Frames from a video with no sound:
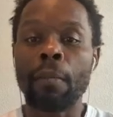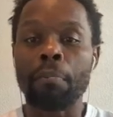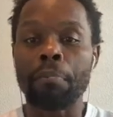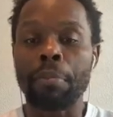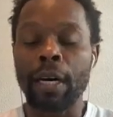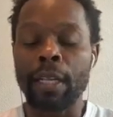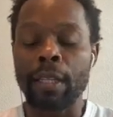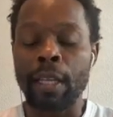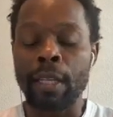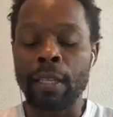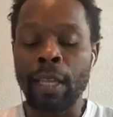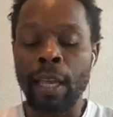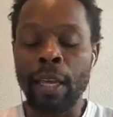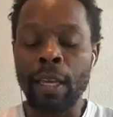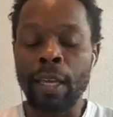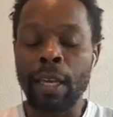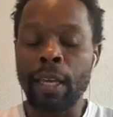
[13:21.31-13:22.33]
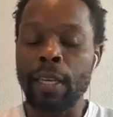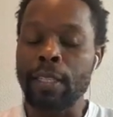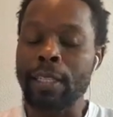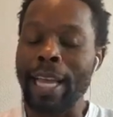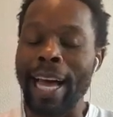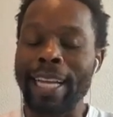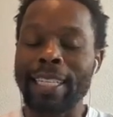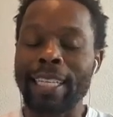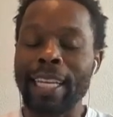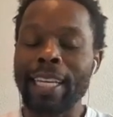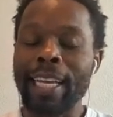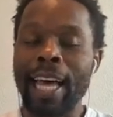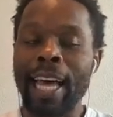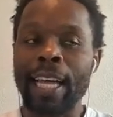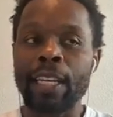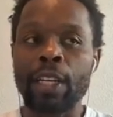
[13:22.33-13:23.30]
But the thing is, I did
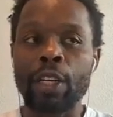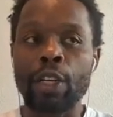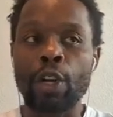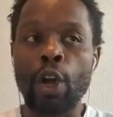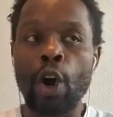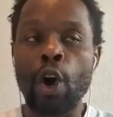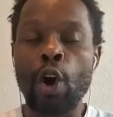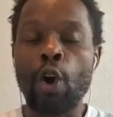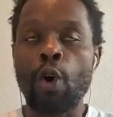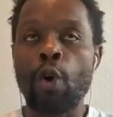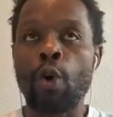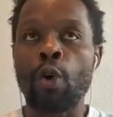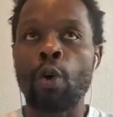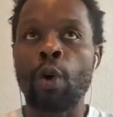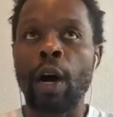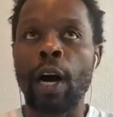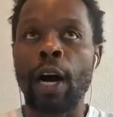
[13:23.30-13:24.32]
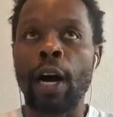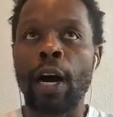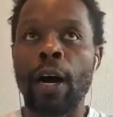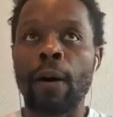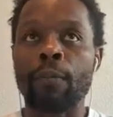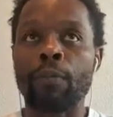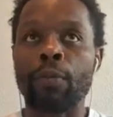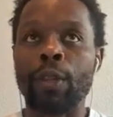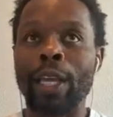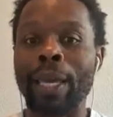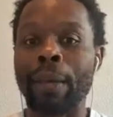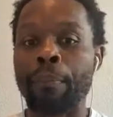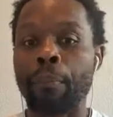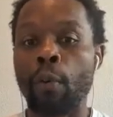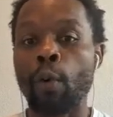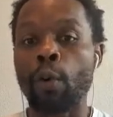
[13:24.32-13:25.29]
not know uh, the
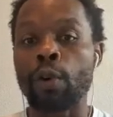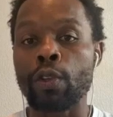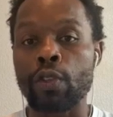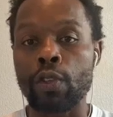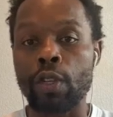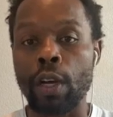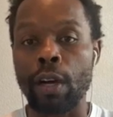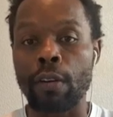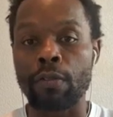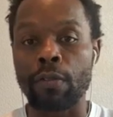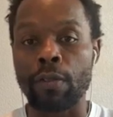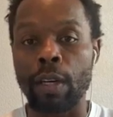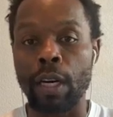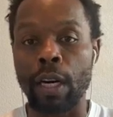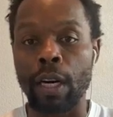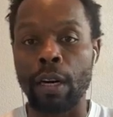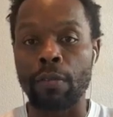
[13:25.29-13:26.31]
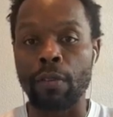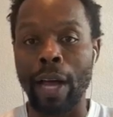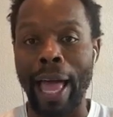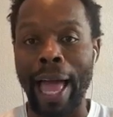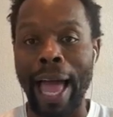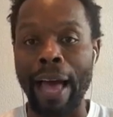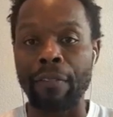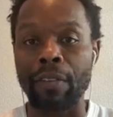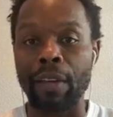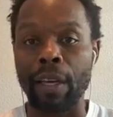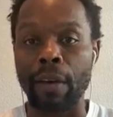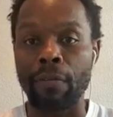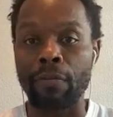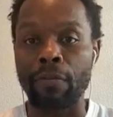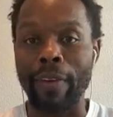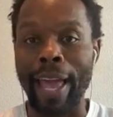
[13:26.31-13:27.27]
importance of of having
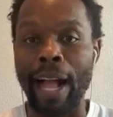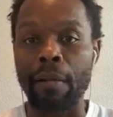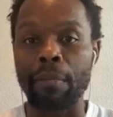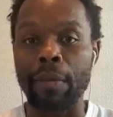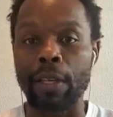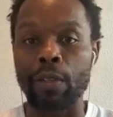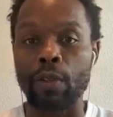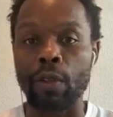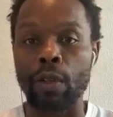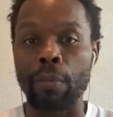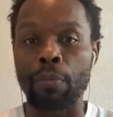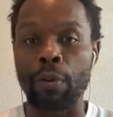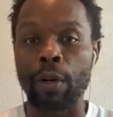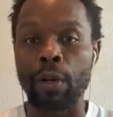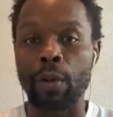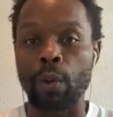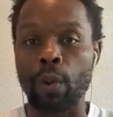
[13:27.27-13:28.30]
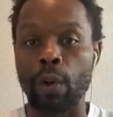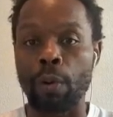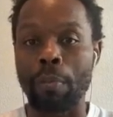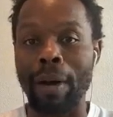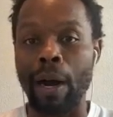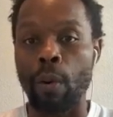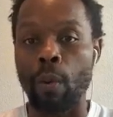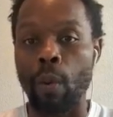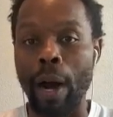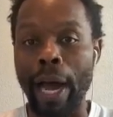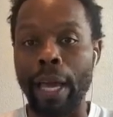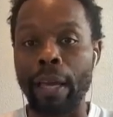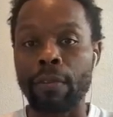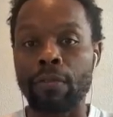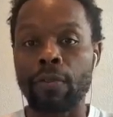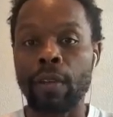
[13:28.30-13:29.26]
a family to the point where my
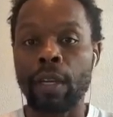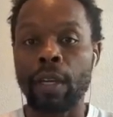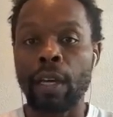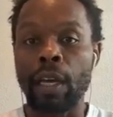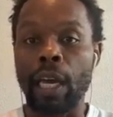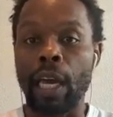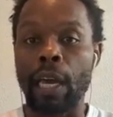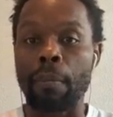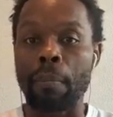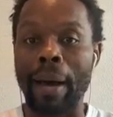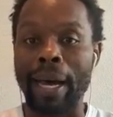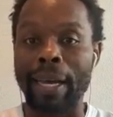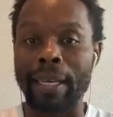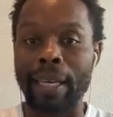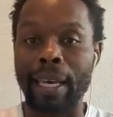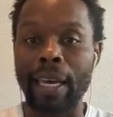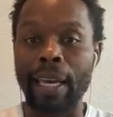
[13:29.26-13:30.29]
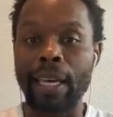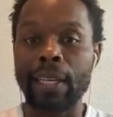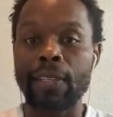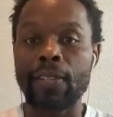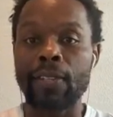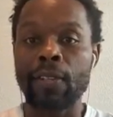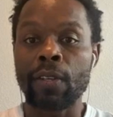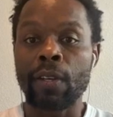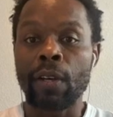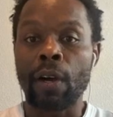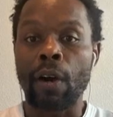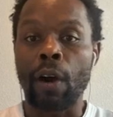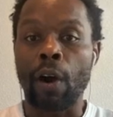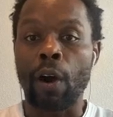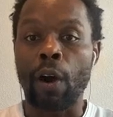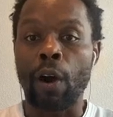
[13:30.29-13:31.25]
wife and my kids
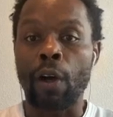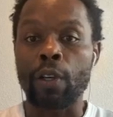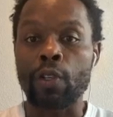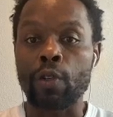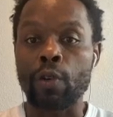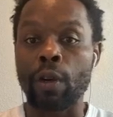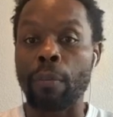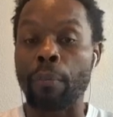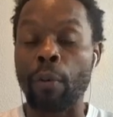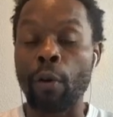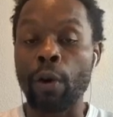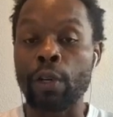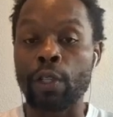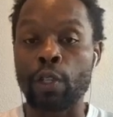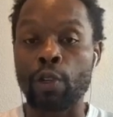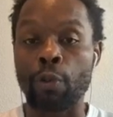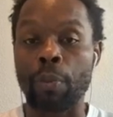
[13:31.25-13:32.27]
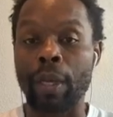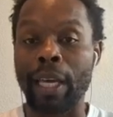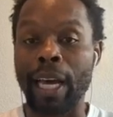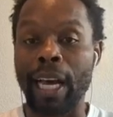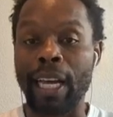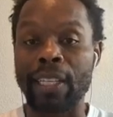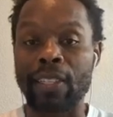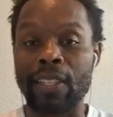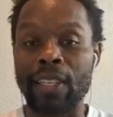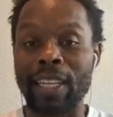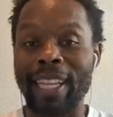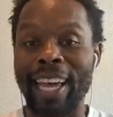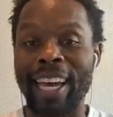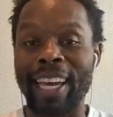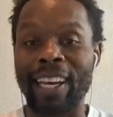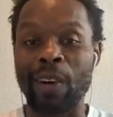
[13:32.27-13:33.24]
are so important to me until
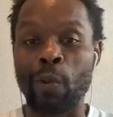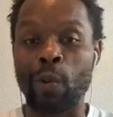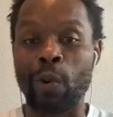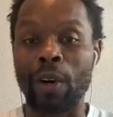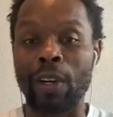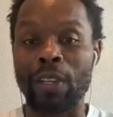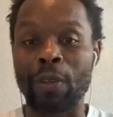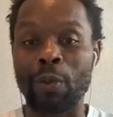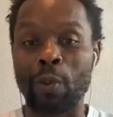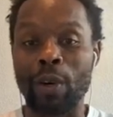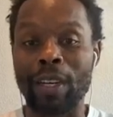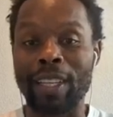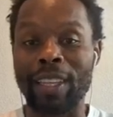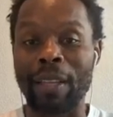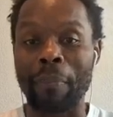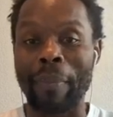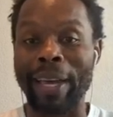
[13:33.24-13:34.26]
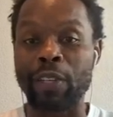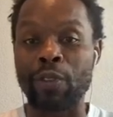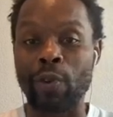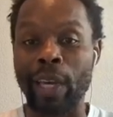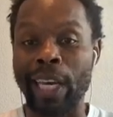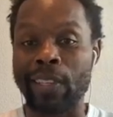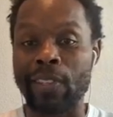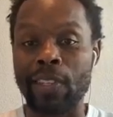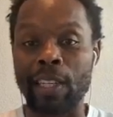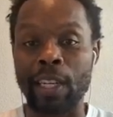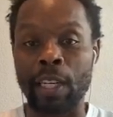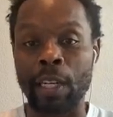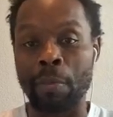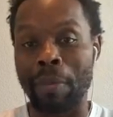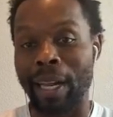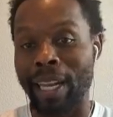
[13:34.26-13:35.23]
like one one of the major
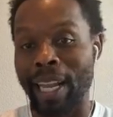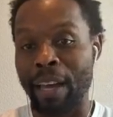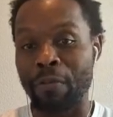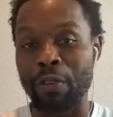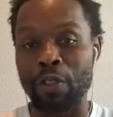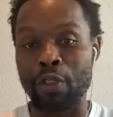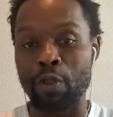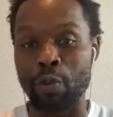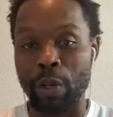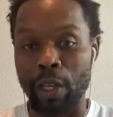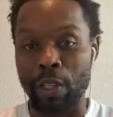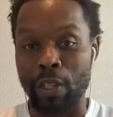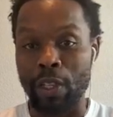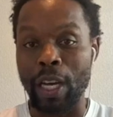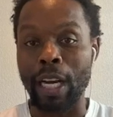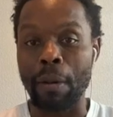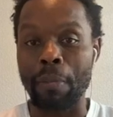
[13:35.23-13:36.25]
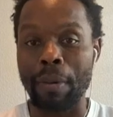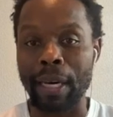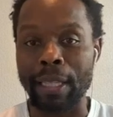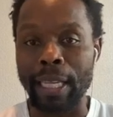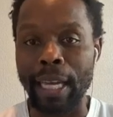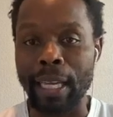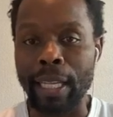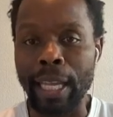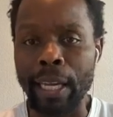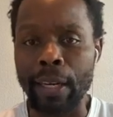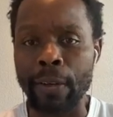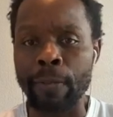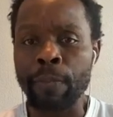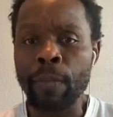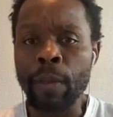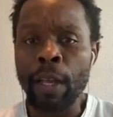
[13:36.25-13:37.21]
incident in my life, which is we could talk about that
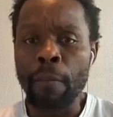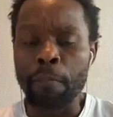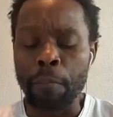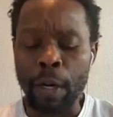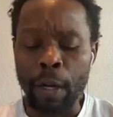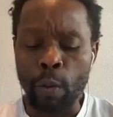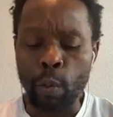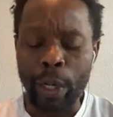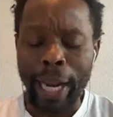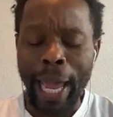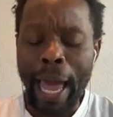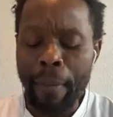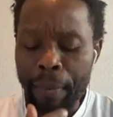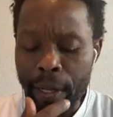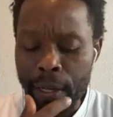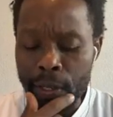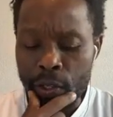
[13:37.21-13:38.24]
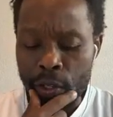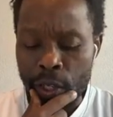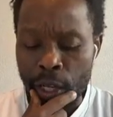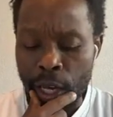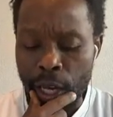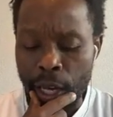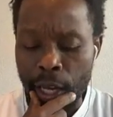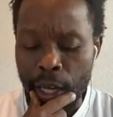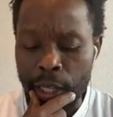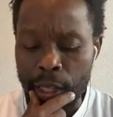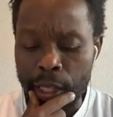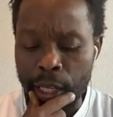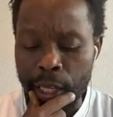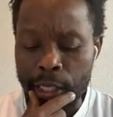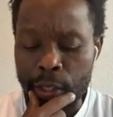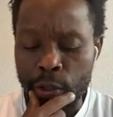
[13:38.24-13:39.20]
later. But what happened is uh,
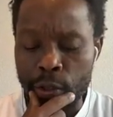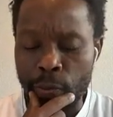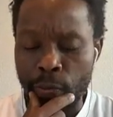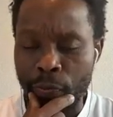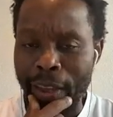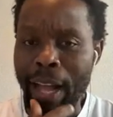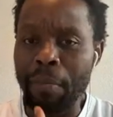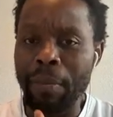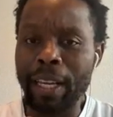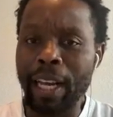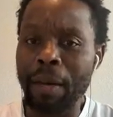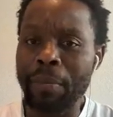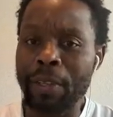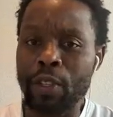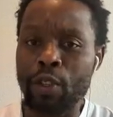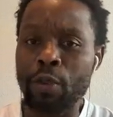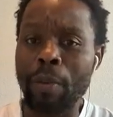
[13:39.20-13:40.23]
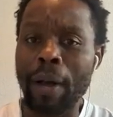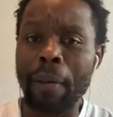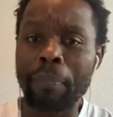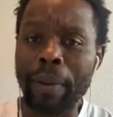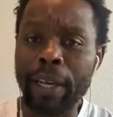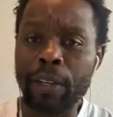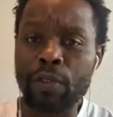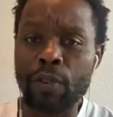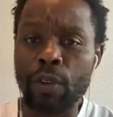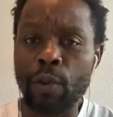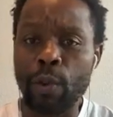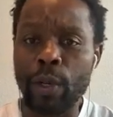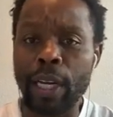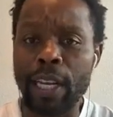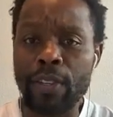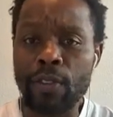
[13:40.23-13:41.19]
the family come into my picture
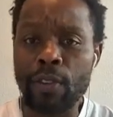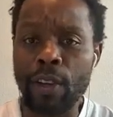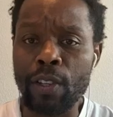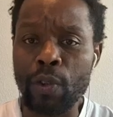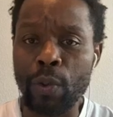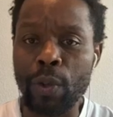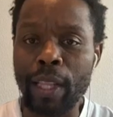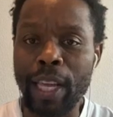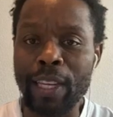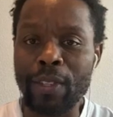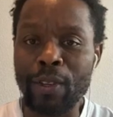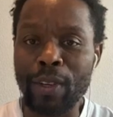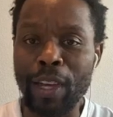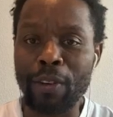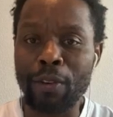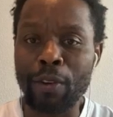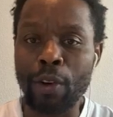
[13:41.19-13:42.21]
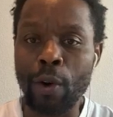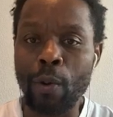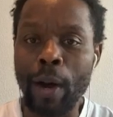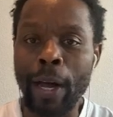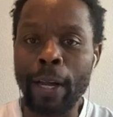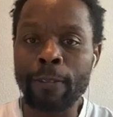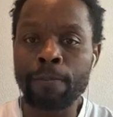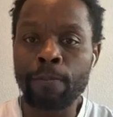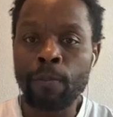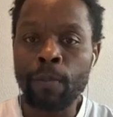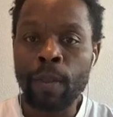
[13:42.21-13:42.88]
when I start to realize, okay, you know what?